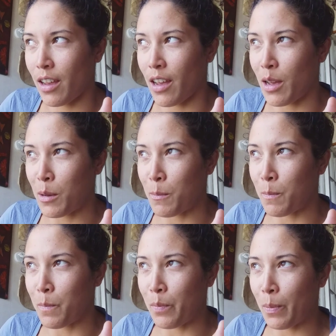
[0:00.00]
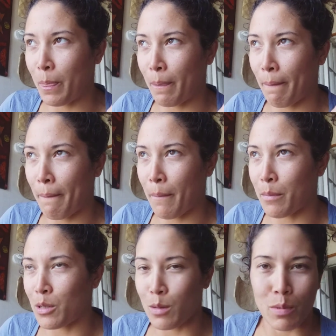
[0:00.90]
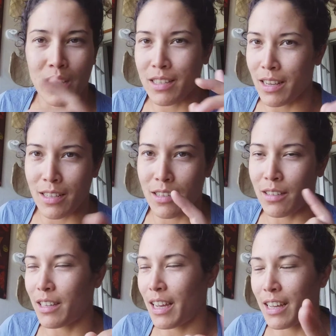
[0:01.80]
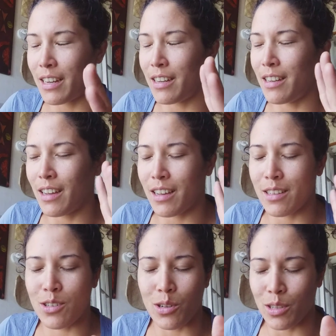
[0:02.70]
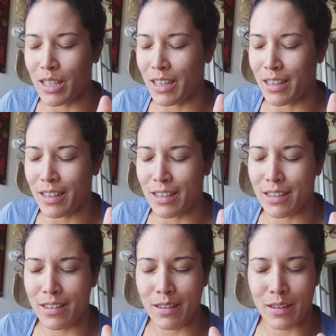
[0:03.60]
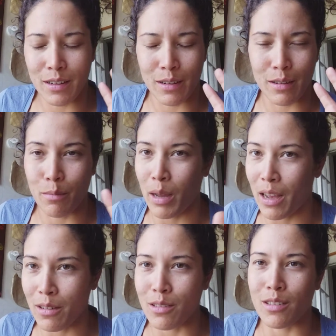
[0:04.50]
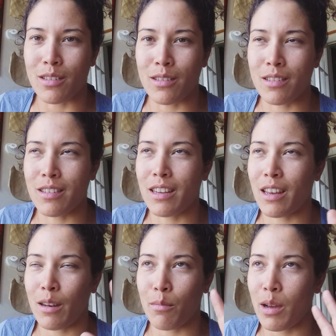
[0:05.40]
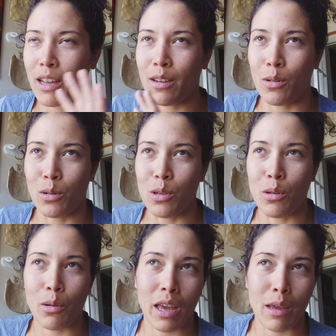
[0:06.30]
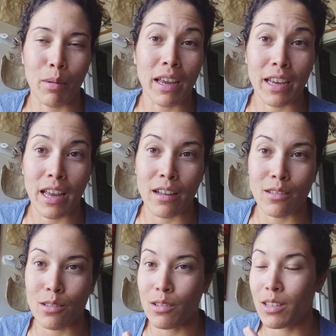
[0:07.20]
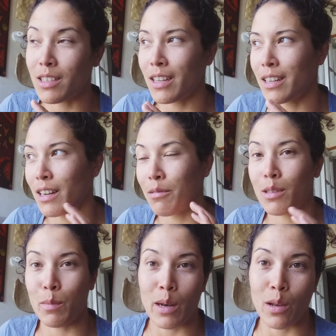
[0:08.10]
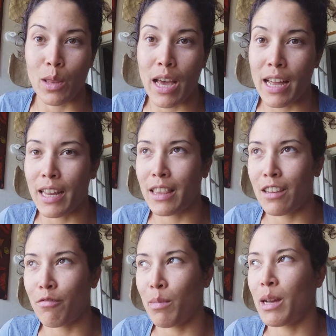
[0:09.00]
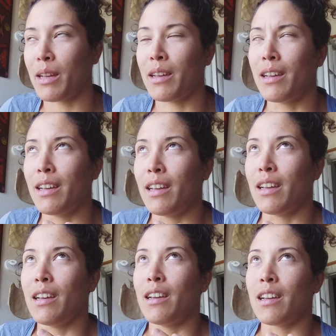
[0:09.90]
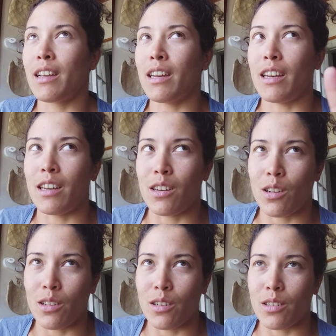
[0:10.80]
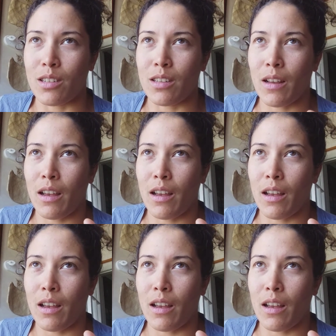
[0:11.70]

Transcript: um, just because I still had sterling pounds in my old UK bank account, so I decided I would spend all that and leave my Canadian dollars.